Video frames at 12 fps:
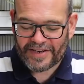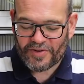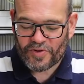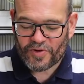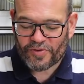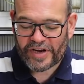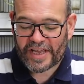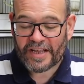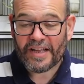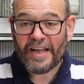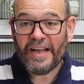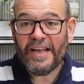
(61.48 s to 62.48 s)
Lahori,
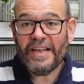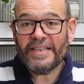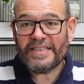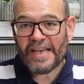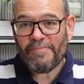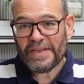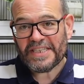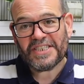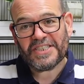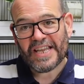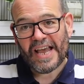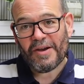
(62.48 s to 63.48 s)
Debbie
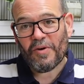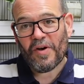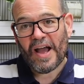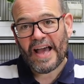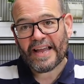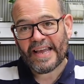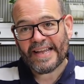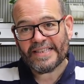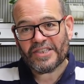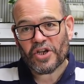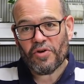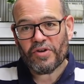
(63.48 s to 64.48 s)
Stout, and
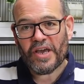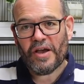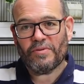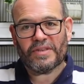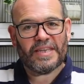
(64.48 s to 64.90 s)
Antonio.